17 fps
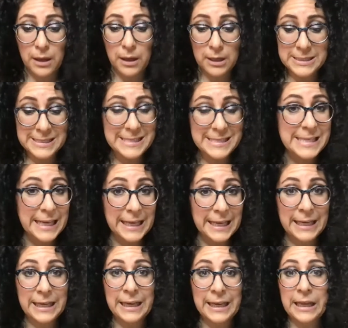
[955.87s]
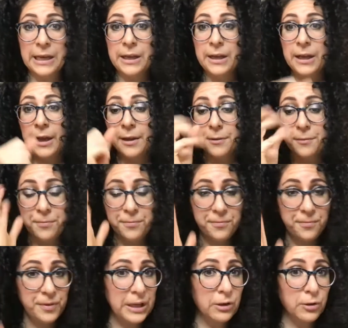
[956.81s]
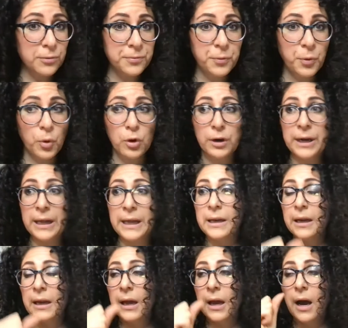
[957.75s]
sit in it, feel for it,